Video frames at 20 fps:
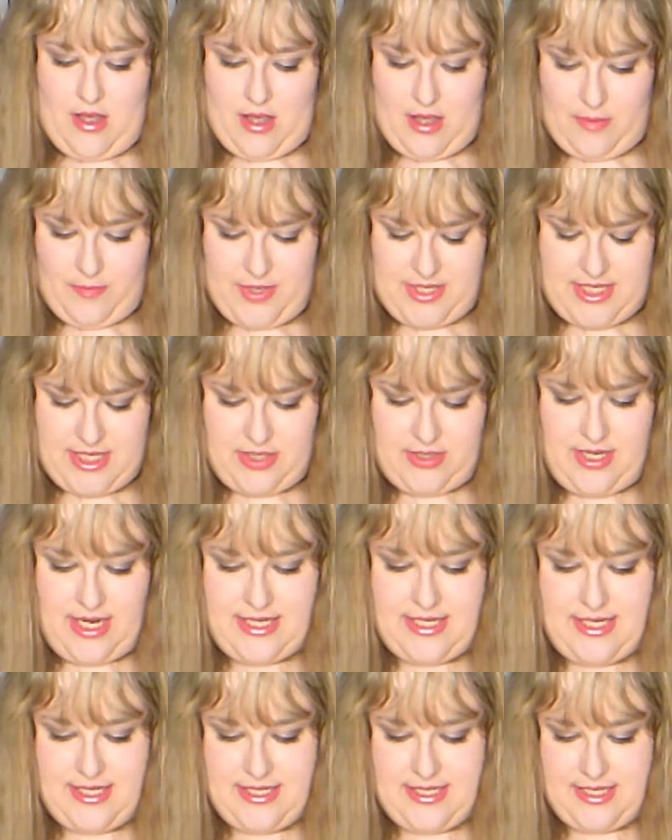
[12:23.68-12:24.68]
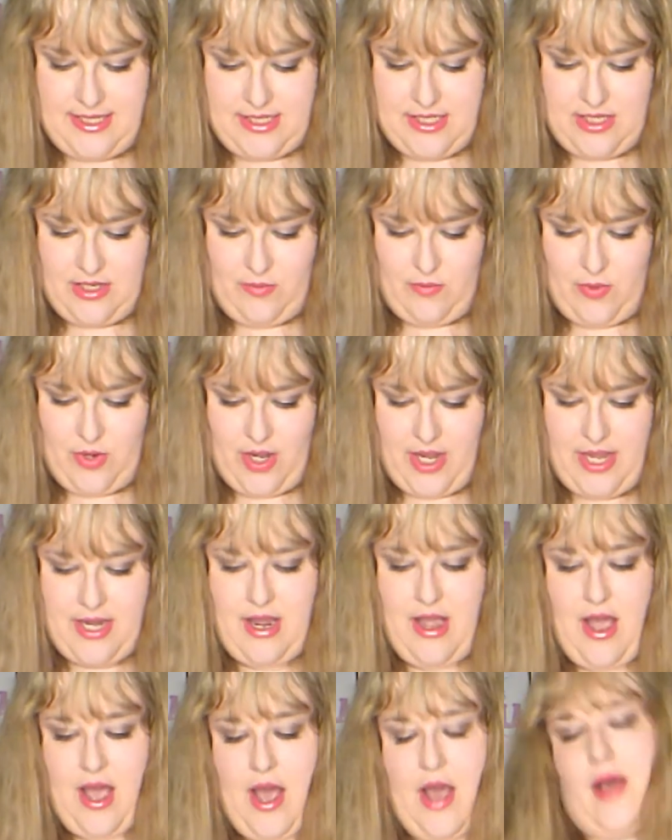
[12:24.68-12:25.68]
up until 1961.
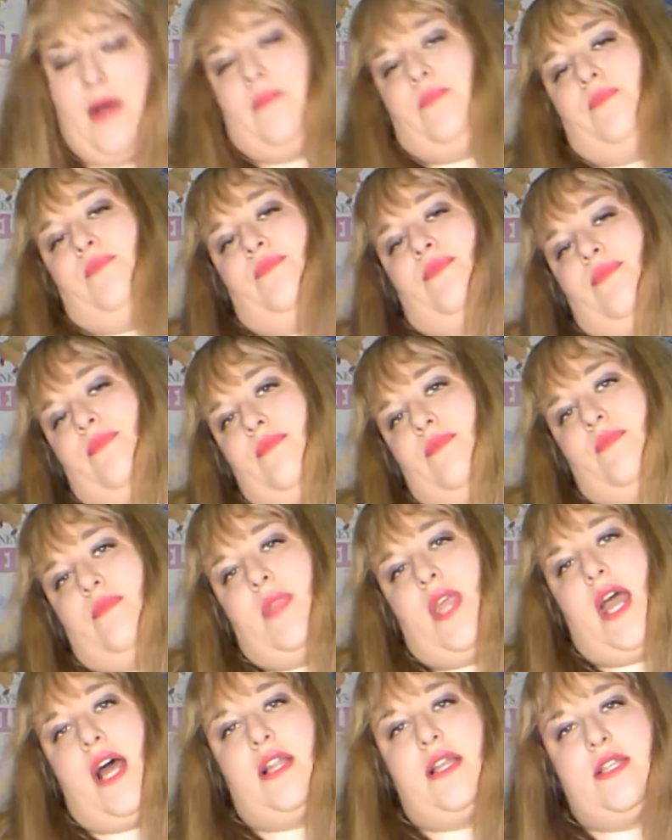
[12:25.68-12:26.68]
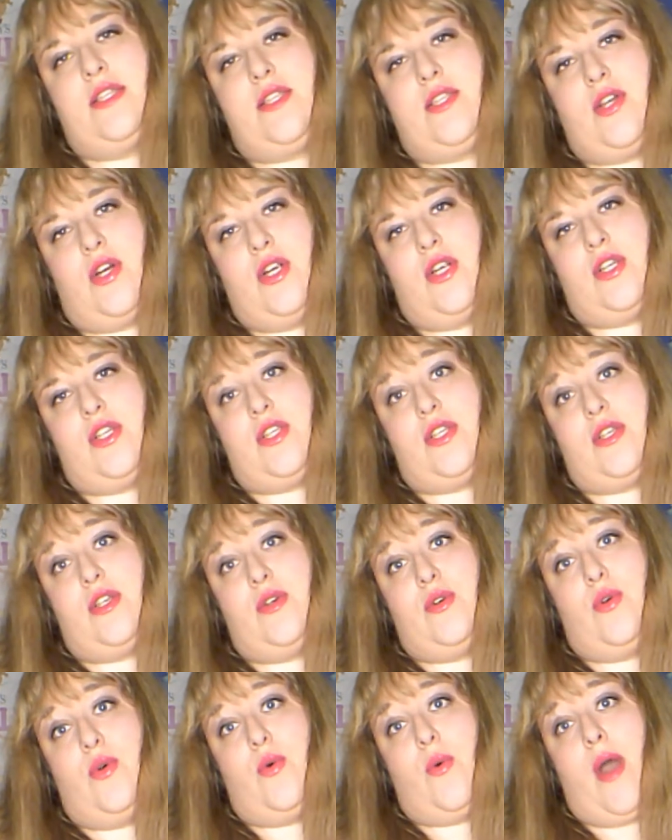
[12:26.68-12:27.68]
Um, Helen started
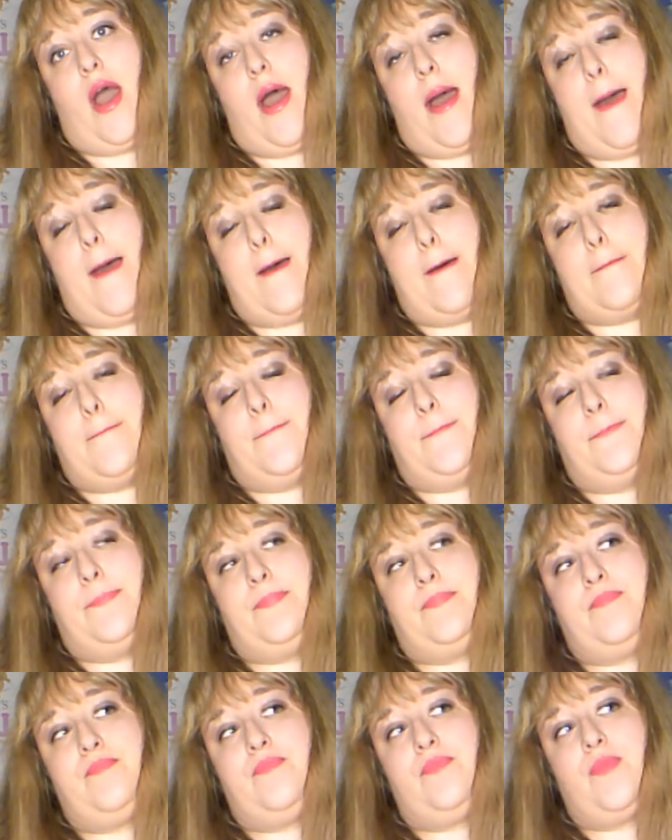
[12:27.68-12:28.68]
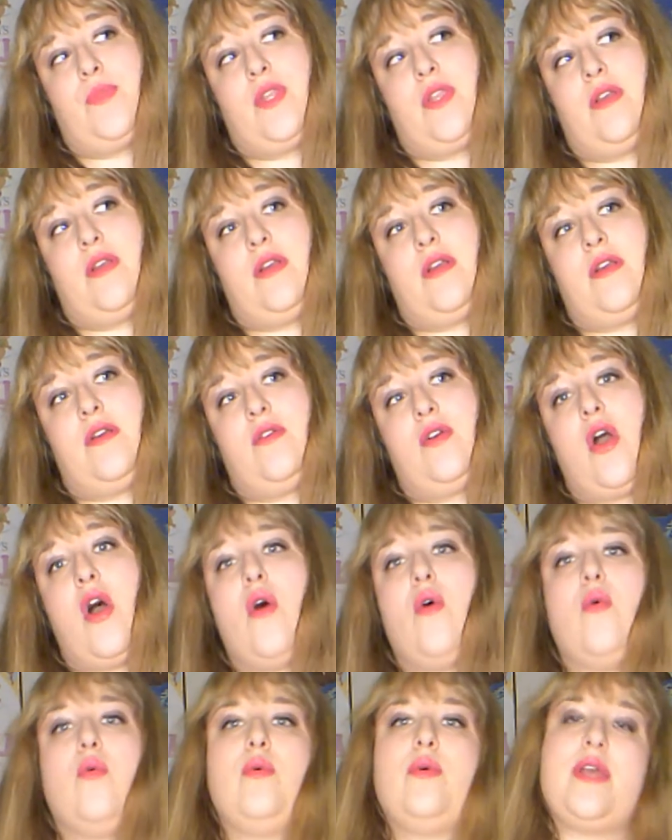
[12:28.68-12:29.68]
to um,
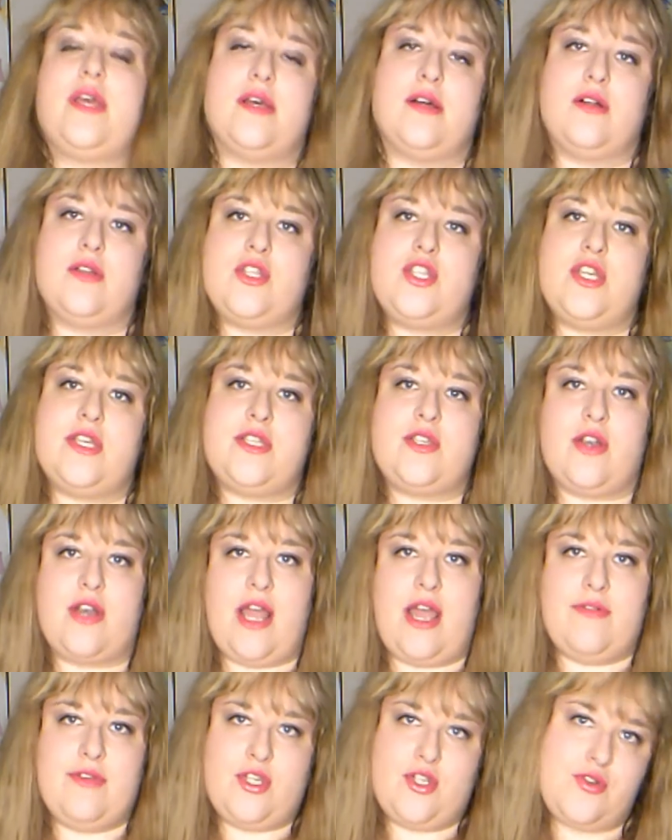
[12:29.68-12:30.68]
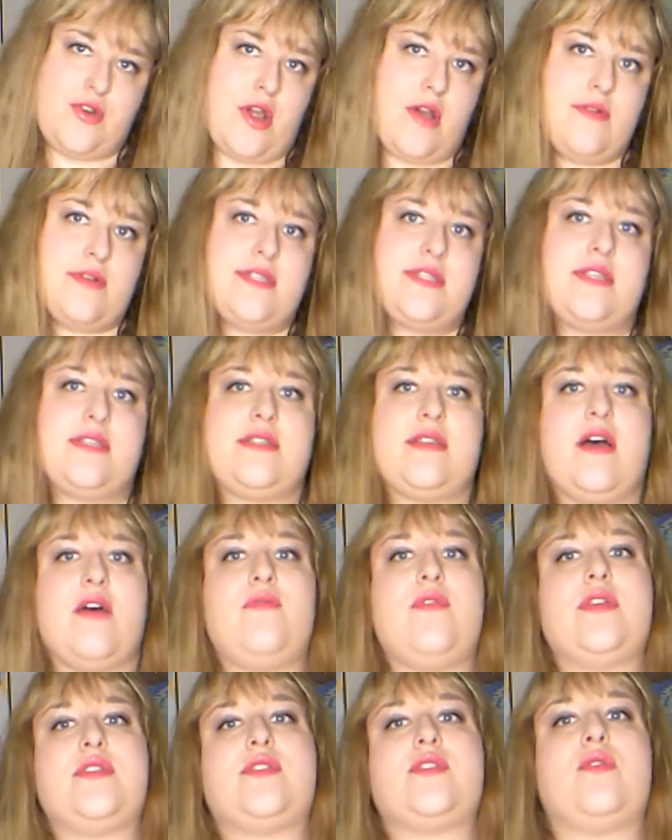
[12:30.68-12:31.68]
go ill. She started having strokes and
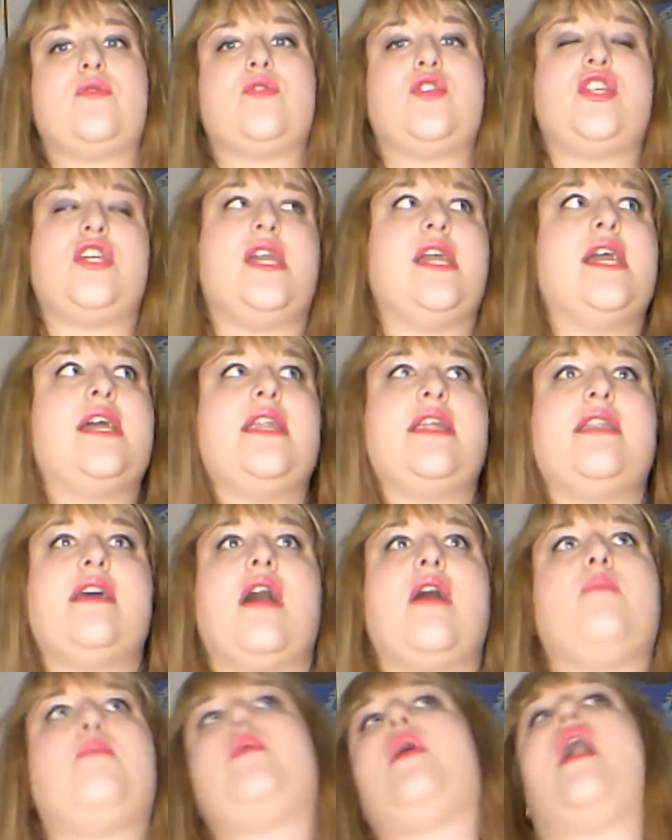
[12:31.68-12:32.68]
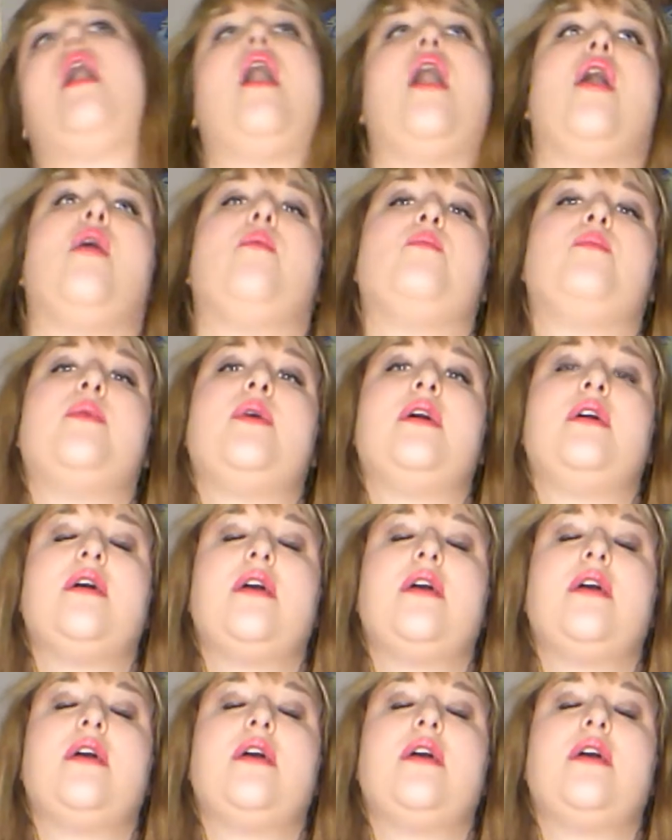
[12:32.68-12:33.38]
stuff, and so she ended up um,